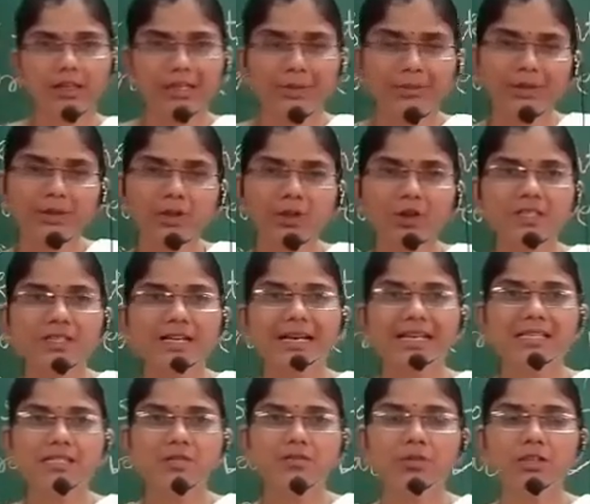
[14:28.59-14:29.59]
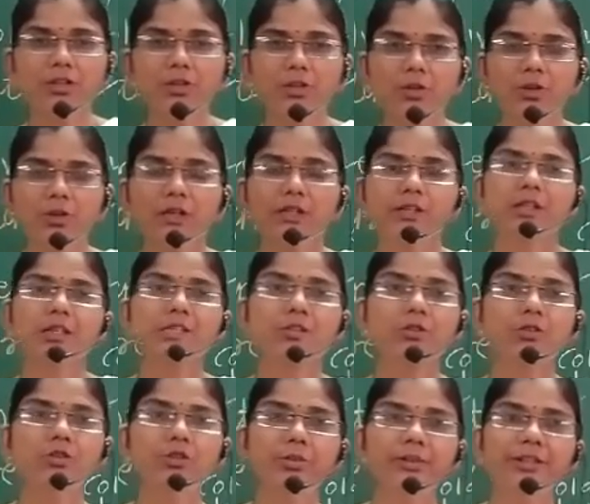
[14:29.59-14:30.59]
because as we know the
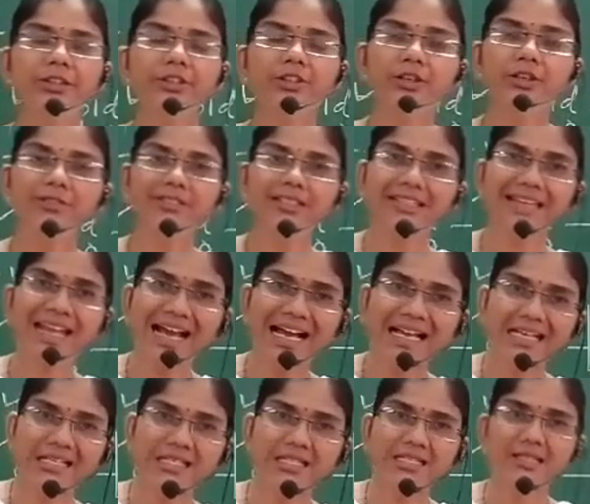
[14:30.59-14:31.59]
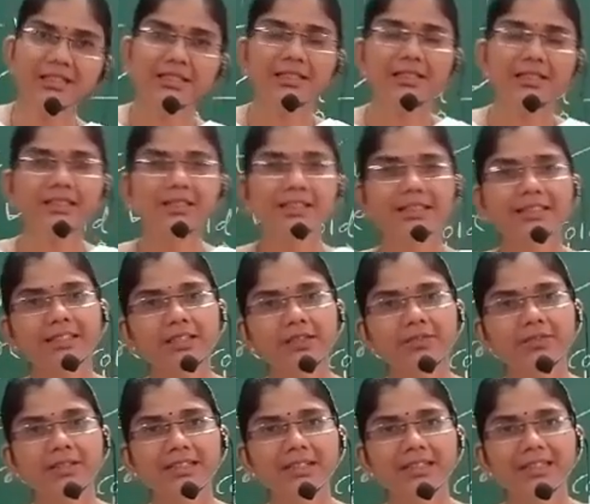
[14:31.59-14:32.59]
solubility of the gas in the
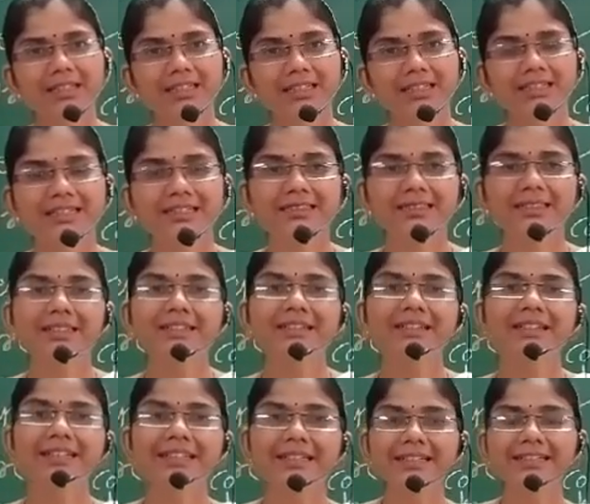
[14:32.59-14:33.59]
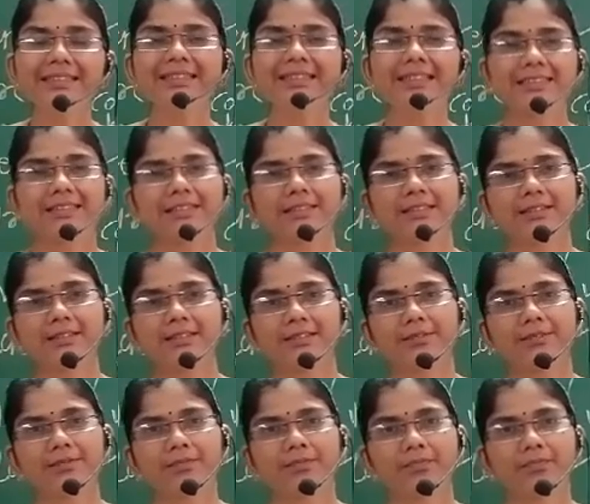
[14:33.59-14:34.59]
liquid is decreases
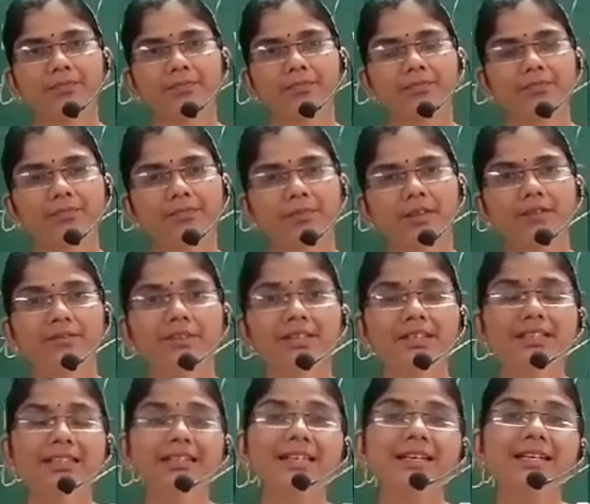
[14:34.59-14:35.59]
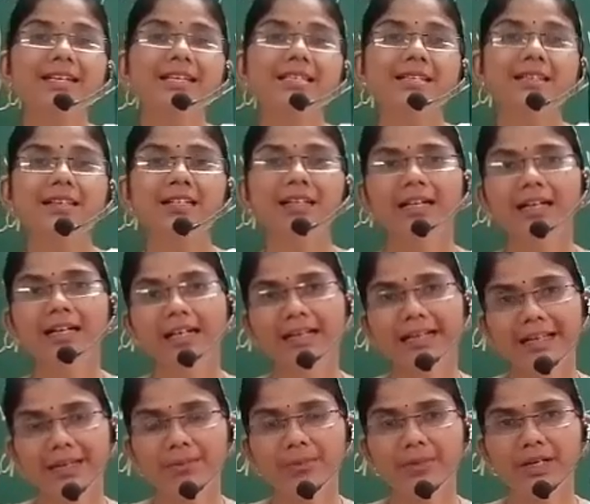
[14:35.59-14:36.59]
with increase in a
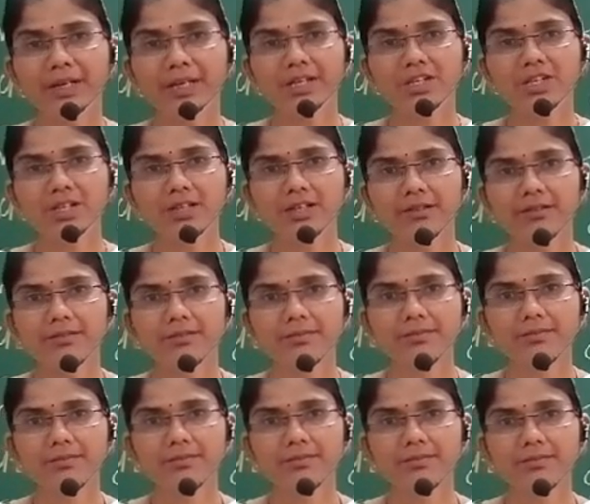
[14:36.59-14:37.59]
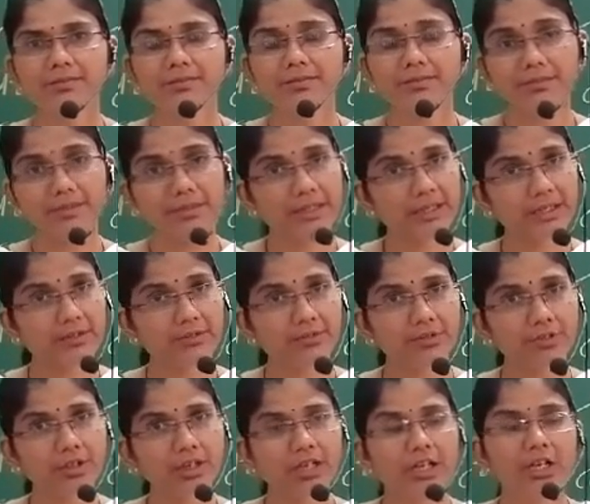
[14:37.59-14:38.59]
temperature.
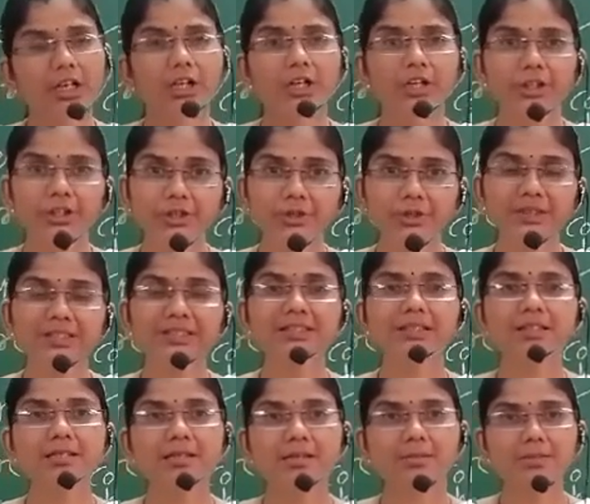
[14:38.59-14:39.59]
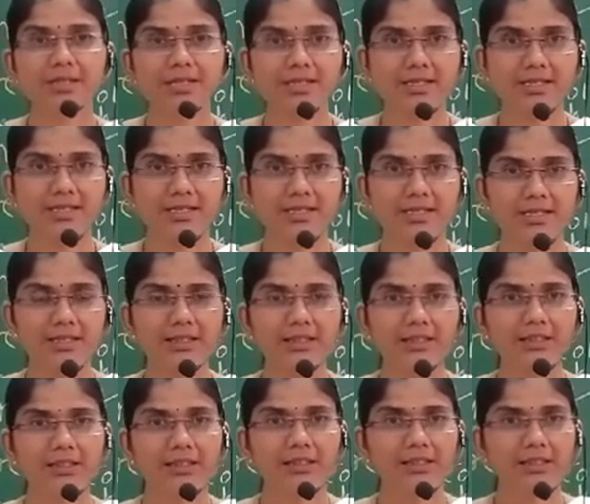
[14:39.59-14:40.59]
Therefore during the summer season
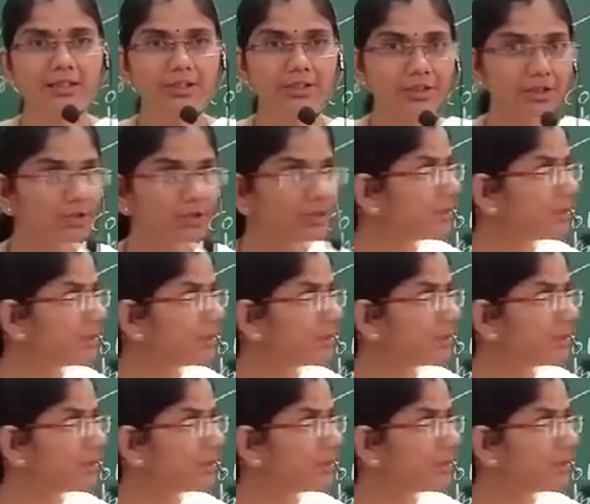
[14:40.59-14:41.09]
the